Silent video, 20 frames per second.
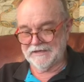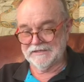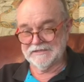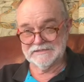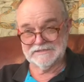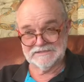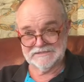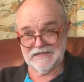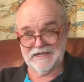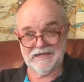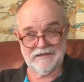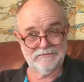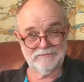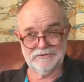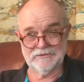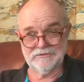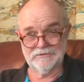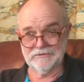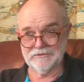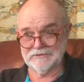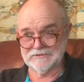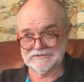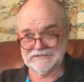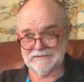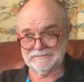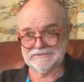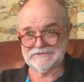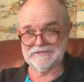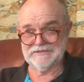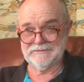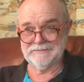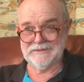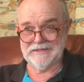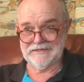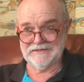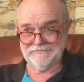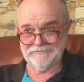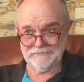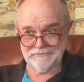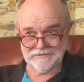And it's sad. We're all as upset
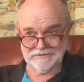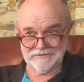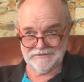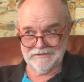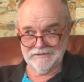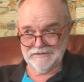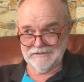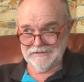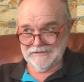about everyone